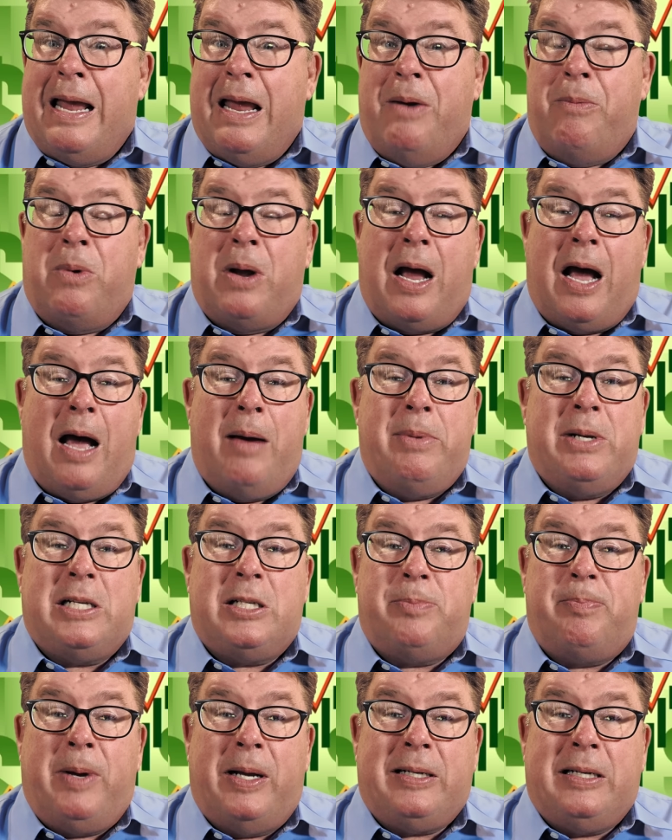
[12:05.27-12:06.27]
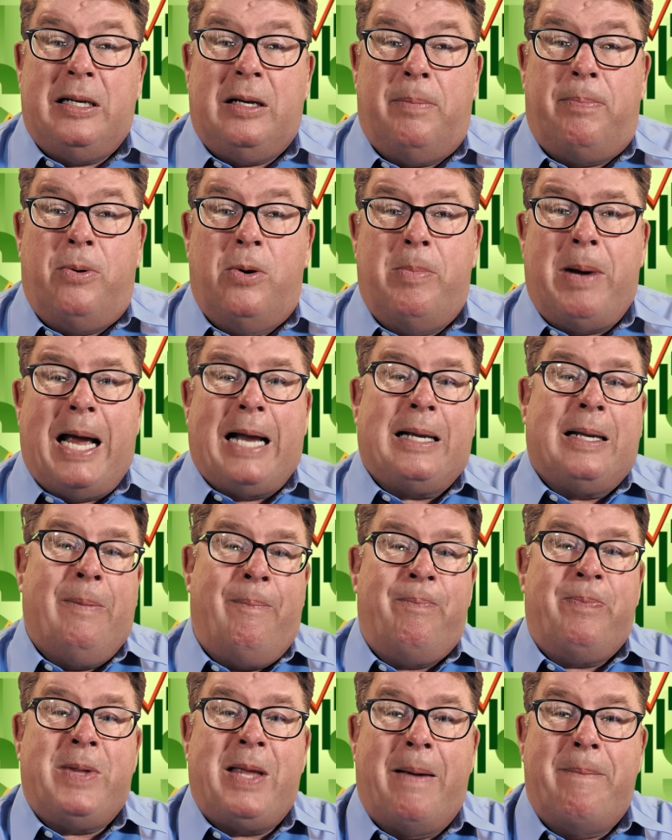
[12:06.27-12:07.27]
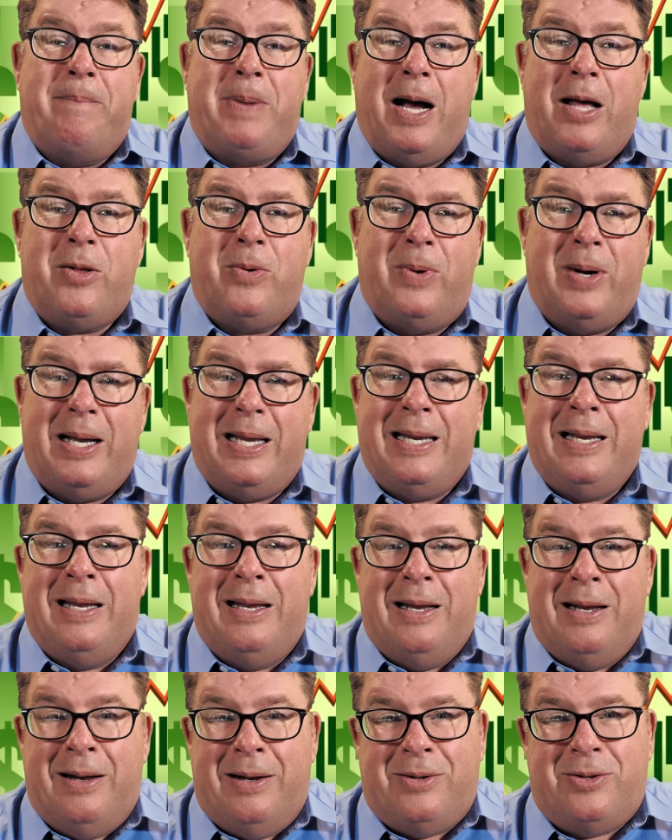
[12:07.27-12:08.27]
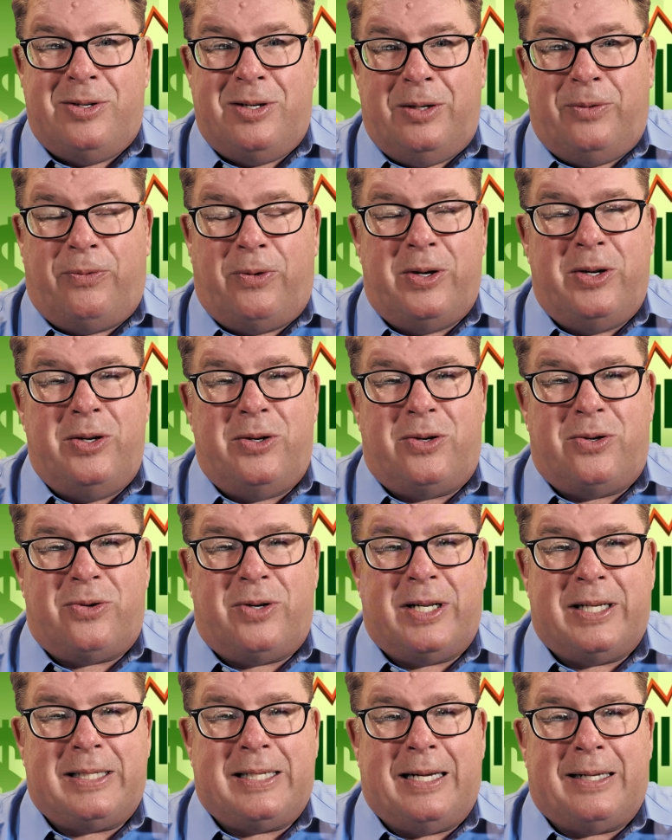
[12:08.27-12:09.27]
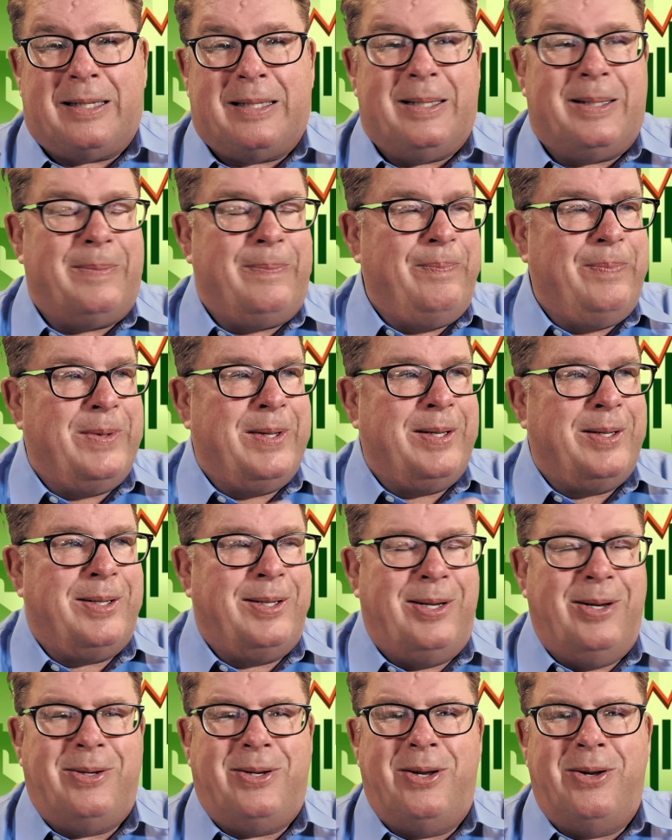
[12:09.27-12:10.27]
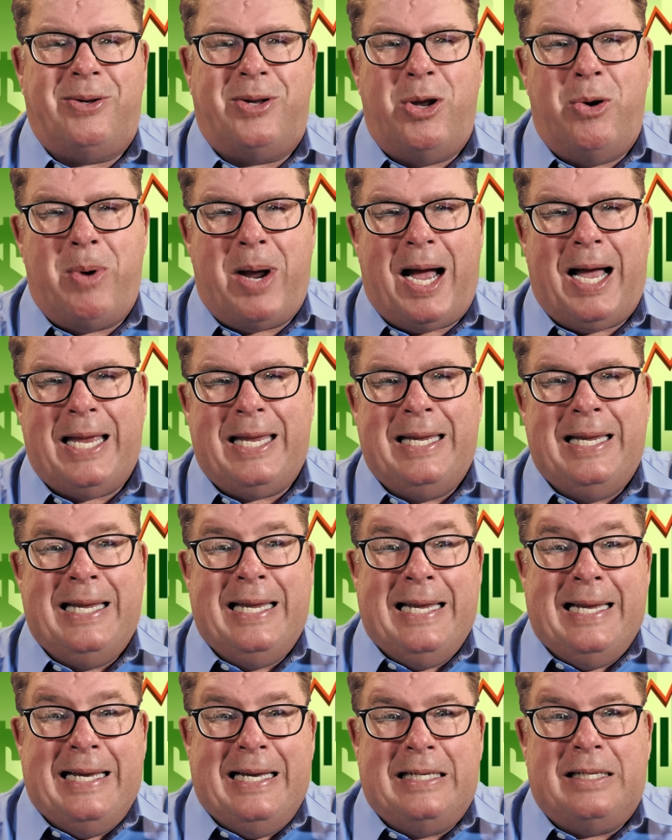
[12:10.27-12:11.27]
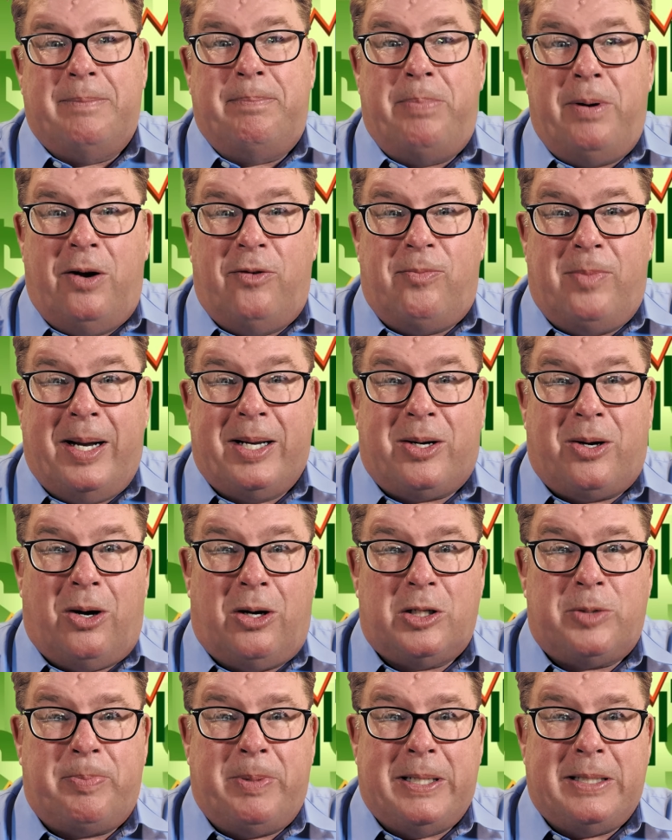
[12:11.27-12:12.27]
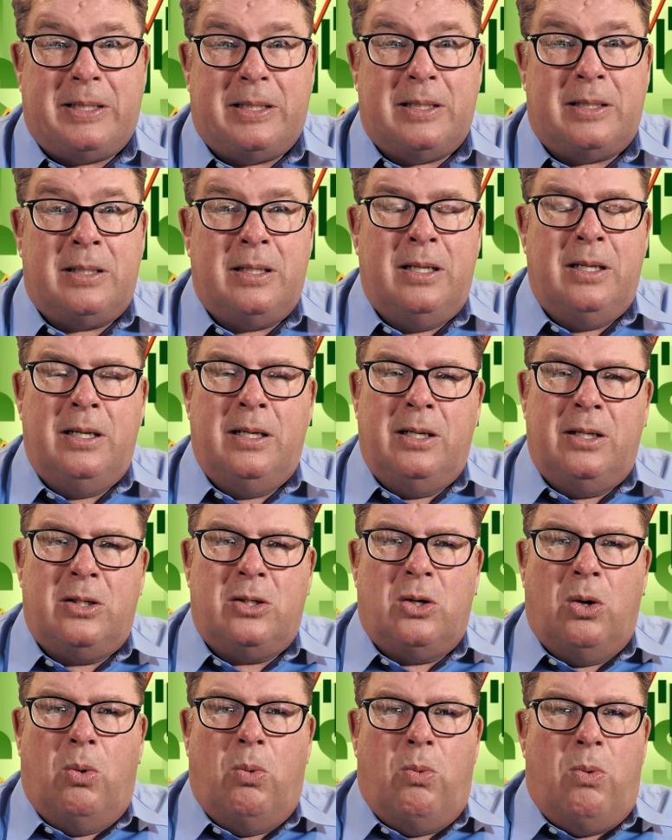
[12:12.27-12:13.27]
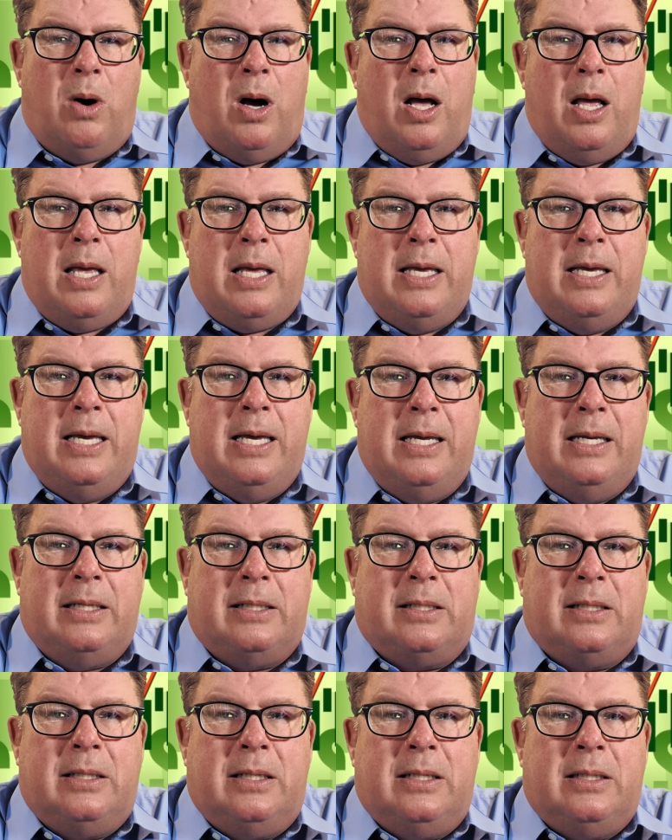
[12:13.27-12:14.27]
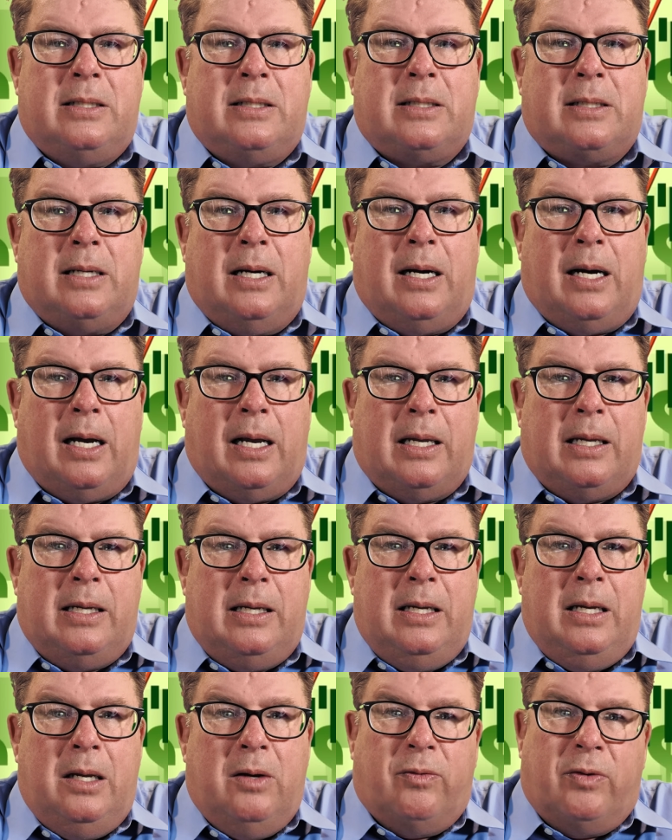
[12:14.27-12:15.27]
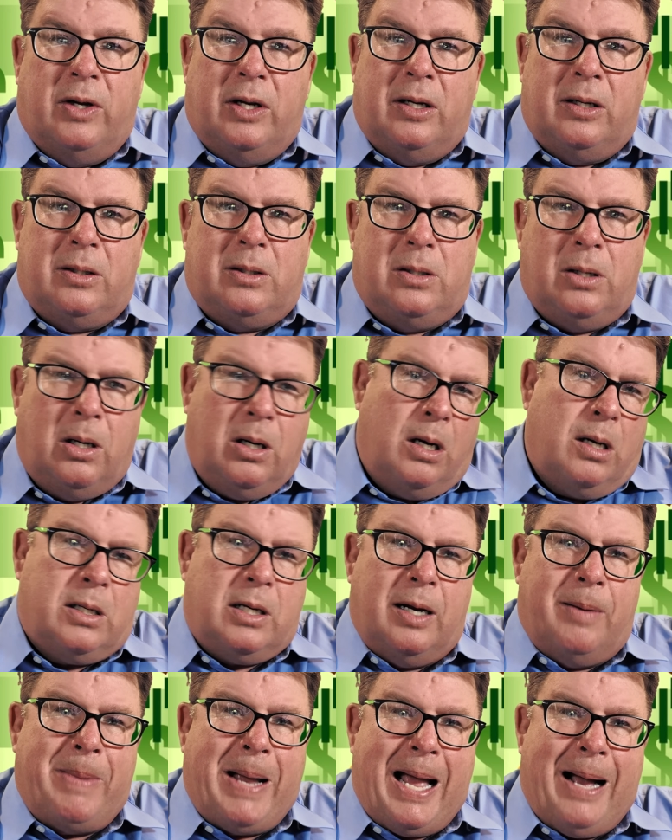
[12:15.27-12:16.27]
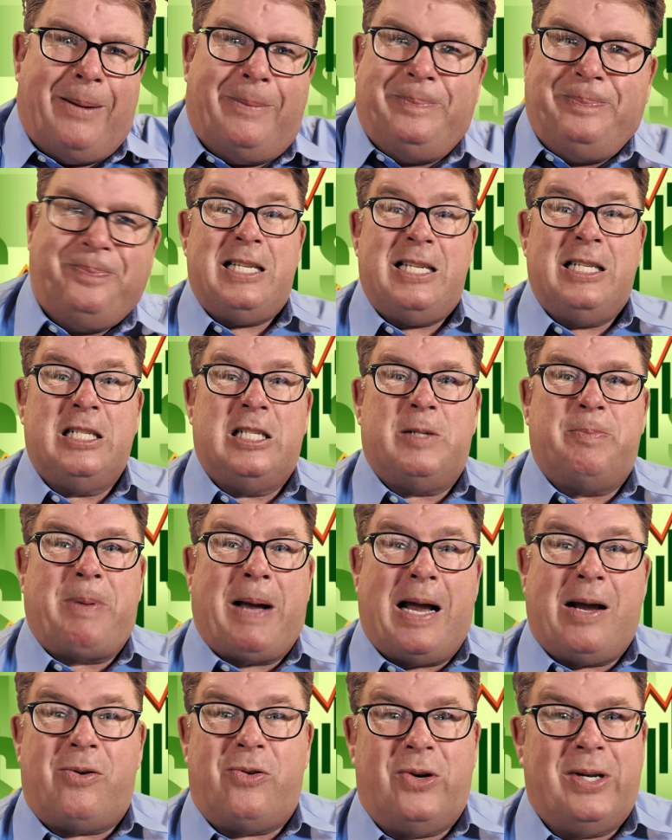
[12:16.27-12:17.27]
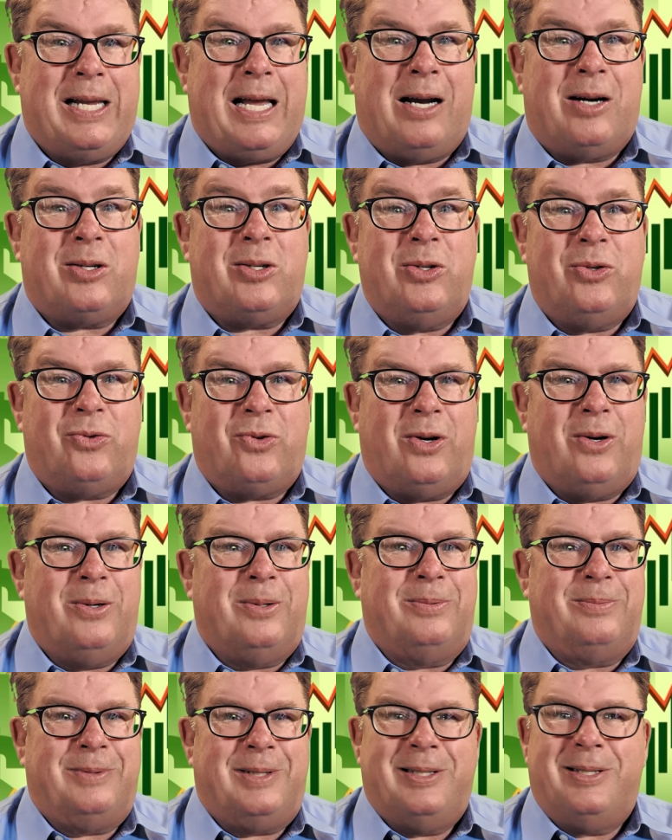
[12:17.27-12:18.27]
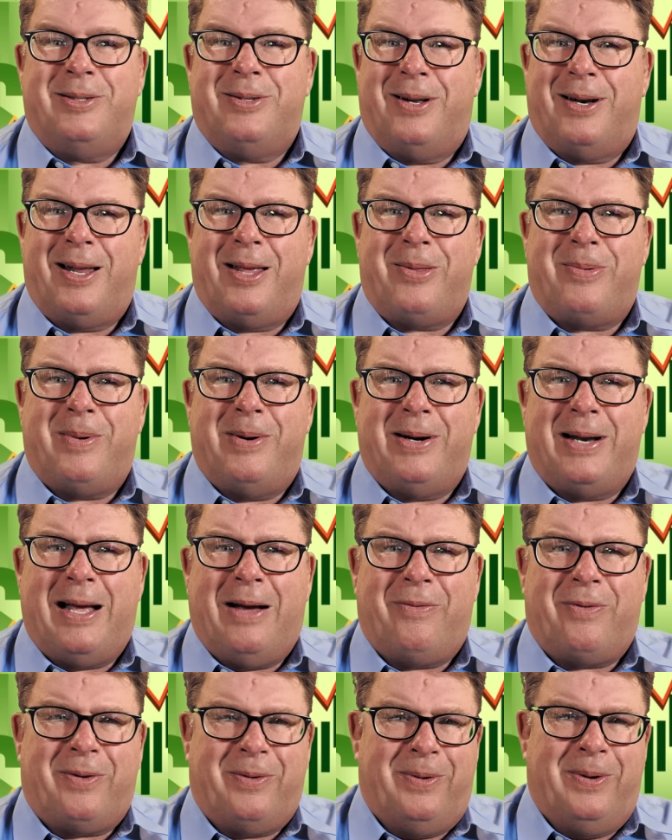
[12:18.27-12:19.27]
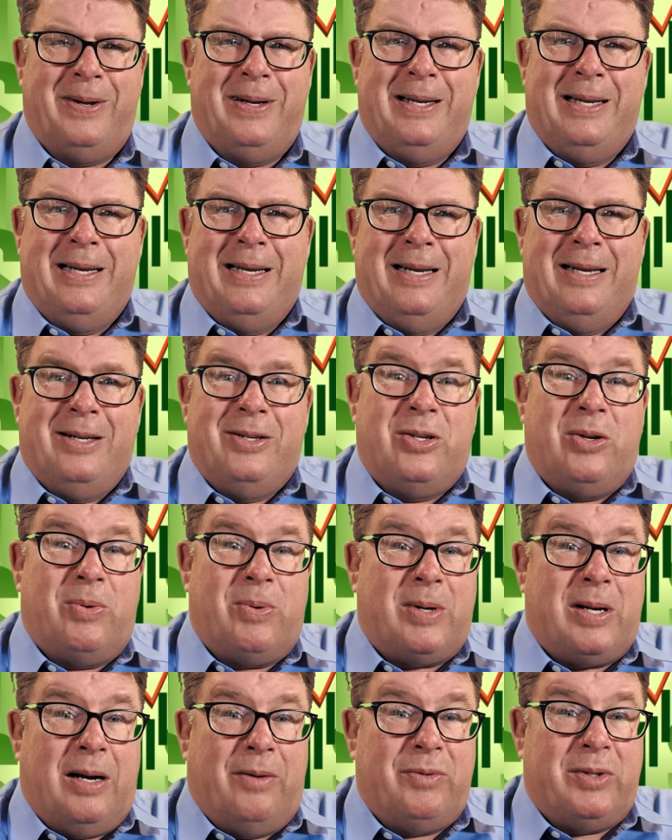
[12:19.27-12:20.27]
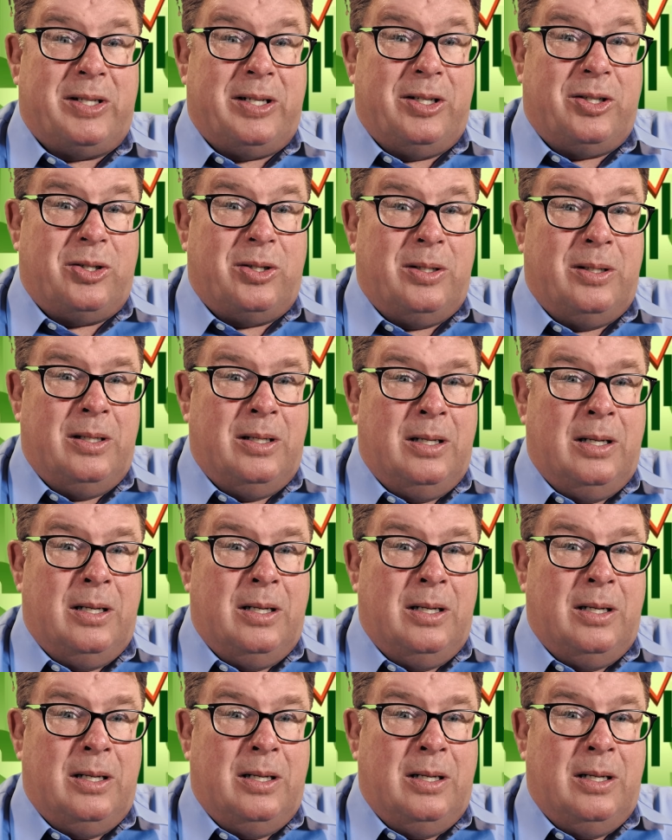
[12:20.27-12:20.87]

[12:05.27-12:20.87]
And I'm expecting a pullback. And by the way, just for you critics out there, QQQI is above my cost basis. So what is this guy even talking about? Spiraling out of control. Just thought I'd throw it out for general conversation.